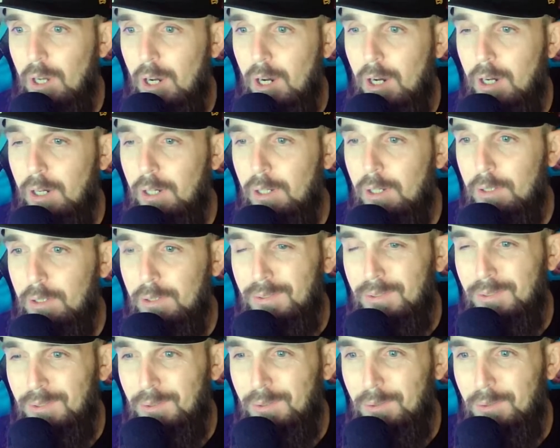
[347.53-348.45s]
I
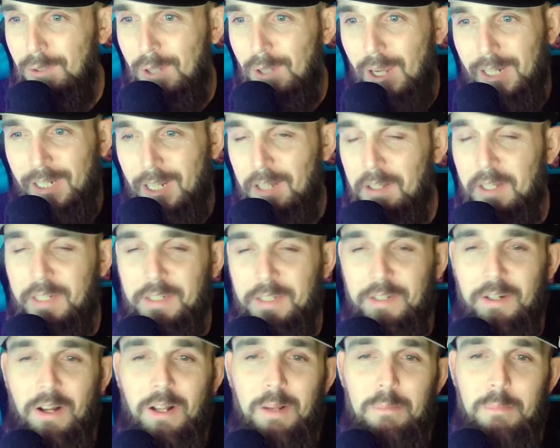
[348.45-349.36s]
like
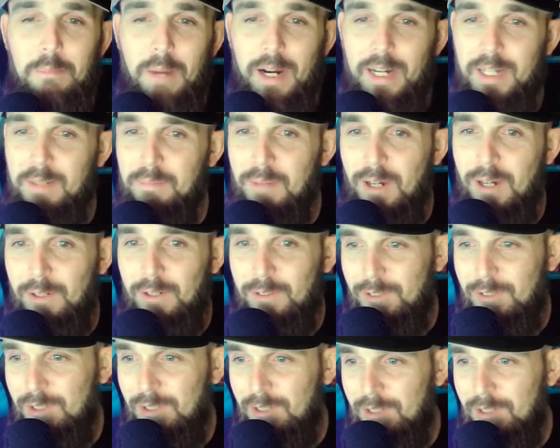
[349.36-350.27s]
to call him Mighty Mouse.